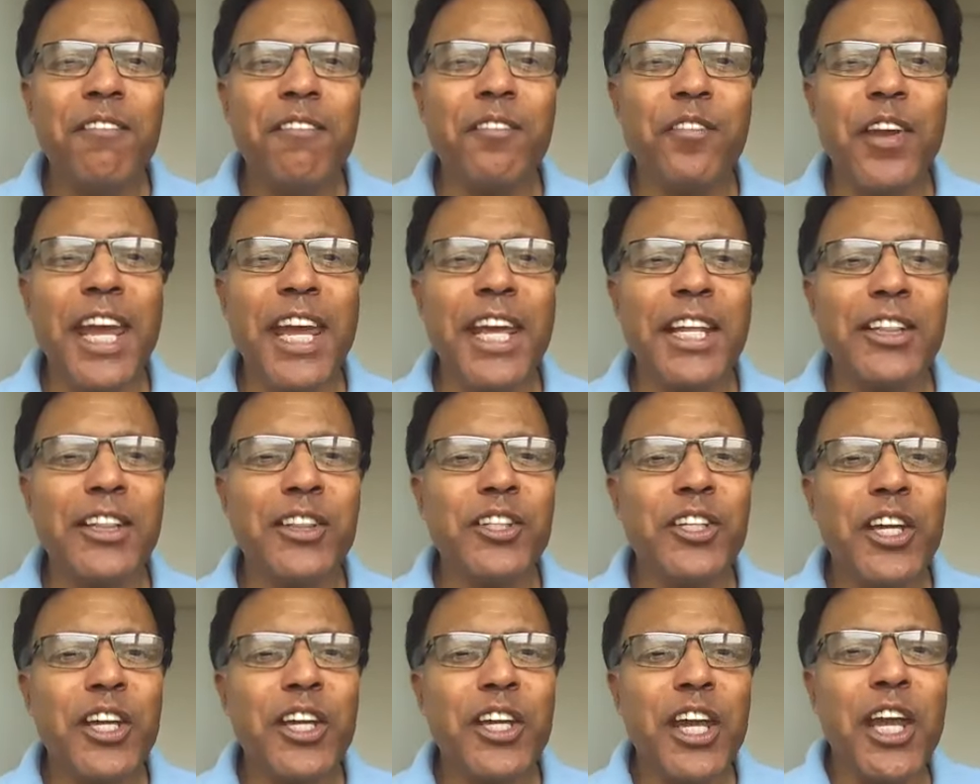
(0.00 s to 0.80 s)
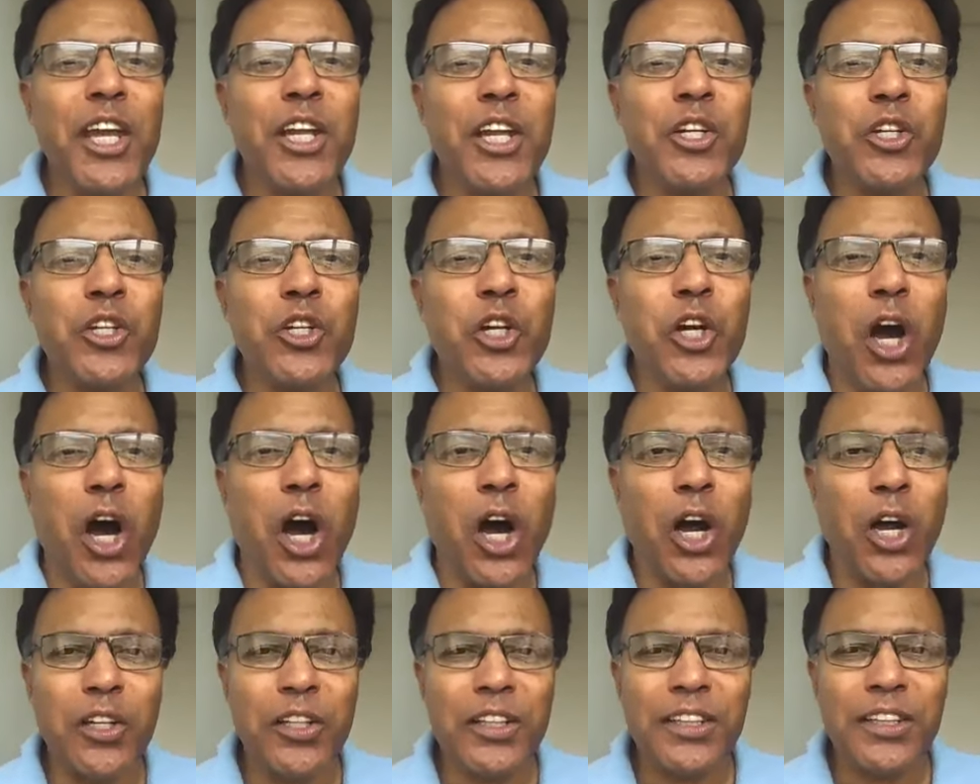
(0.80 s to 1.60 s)
faith in
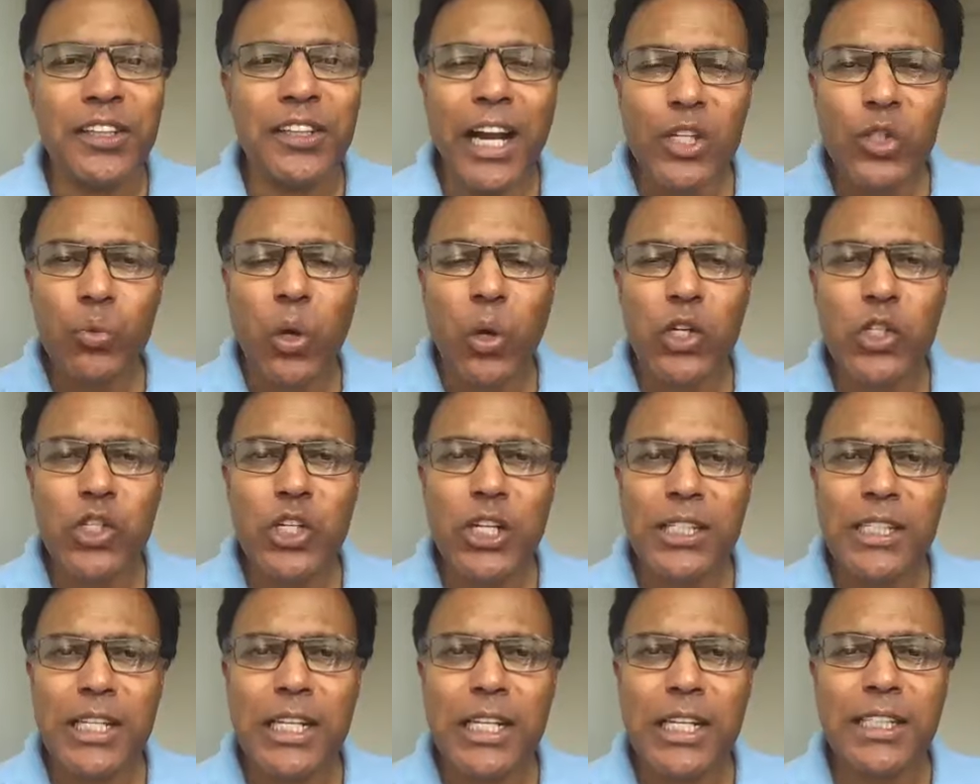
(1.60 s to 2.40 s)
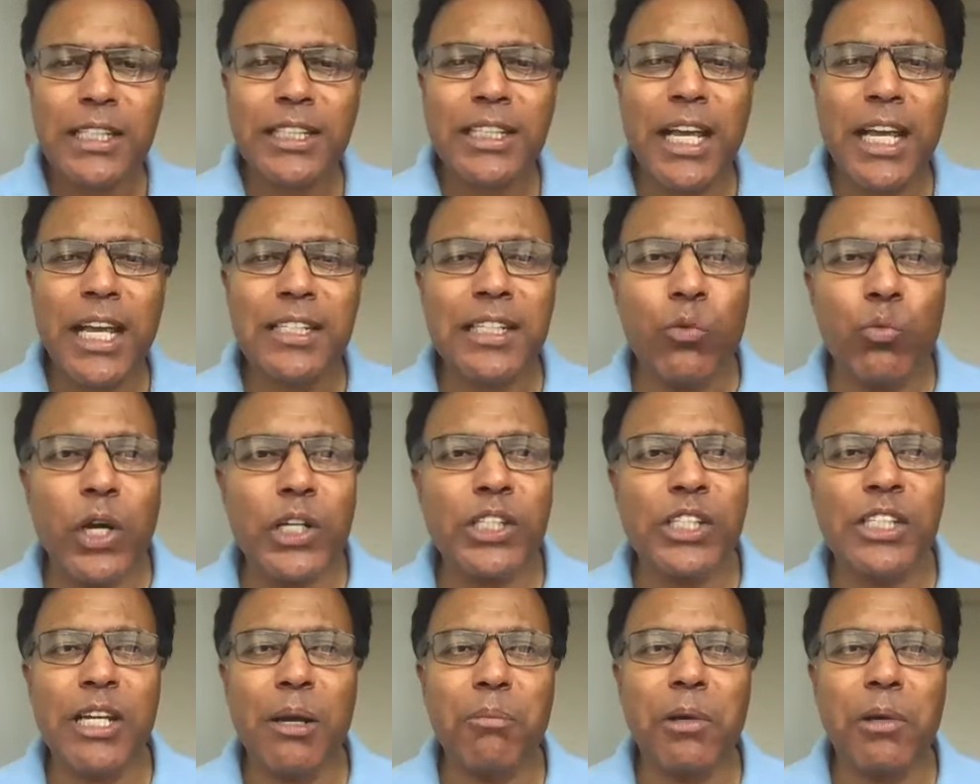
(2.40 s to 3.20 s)
God. That's what Jesus says in
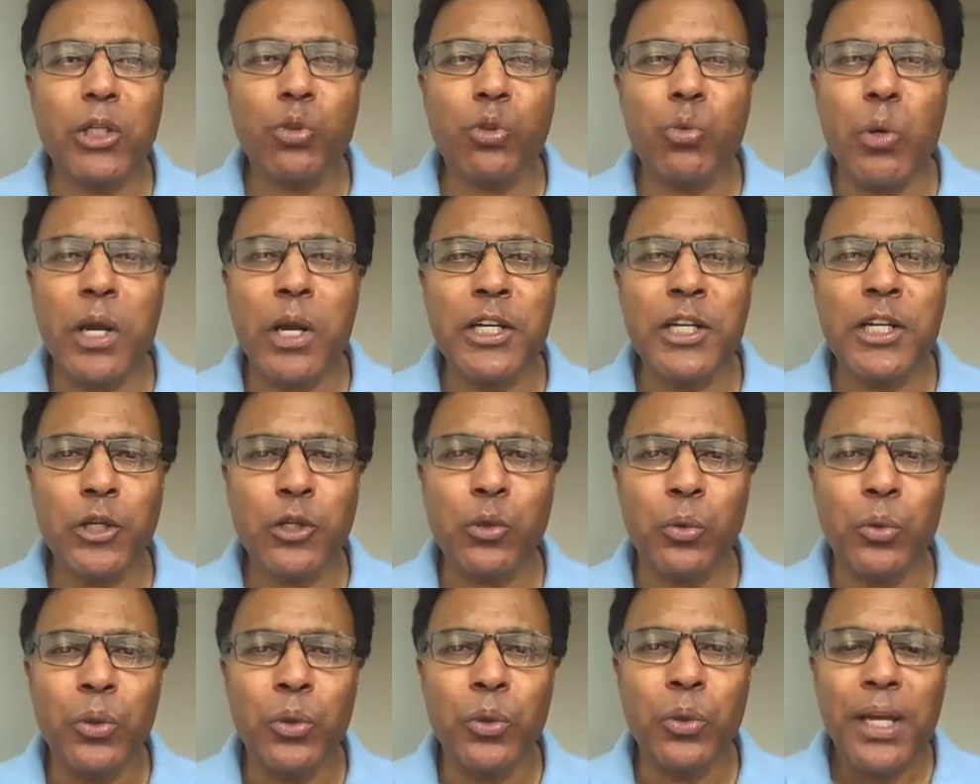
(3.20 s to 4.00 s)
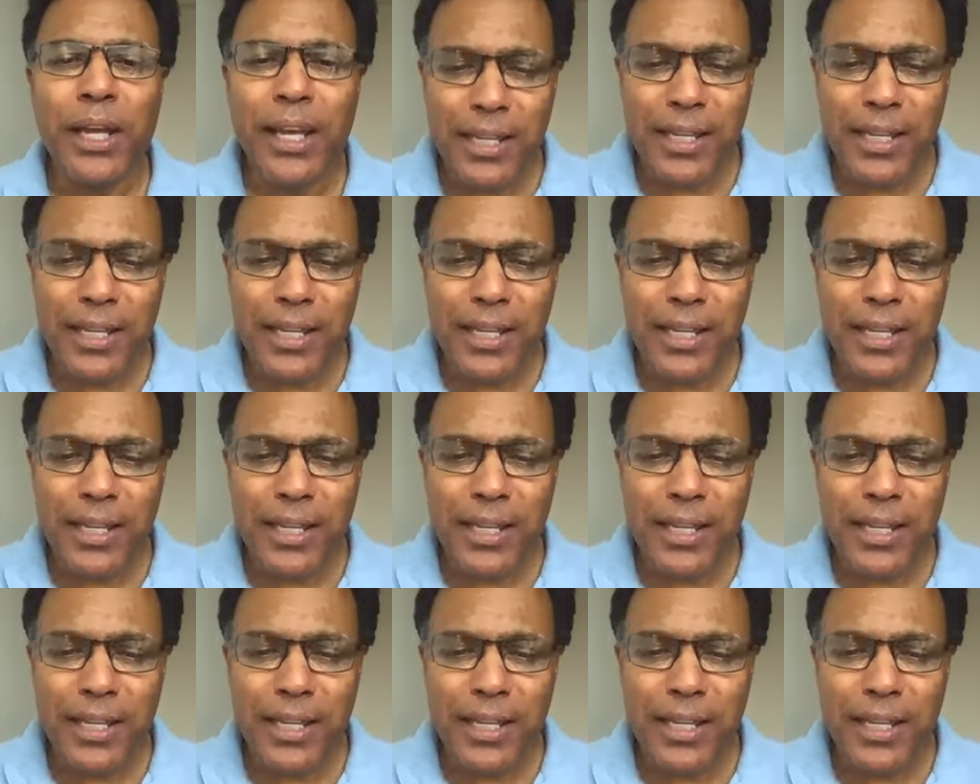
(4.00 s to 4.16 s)
verse number 22.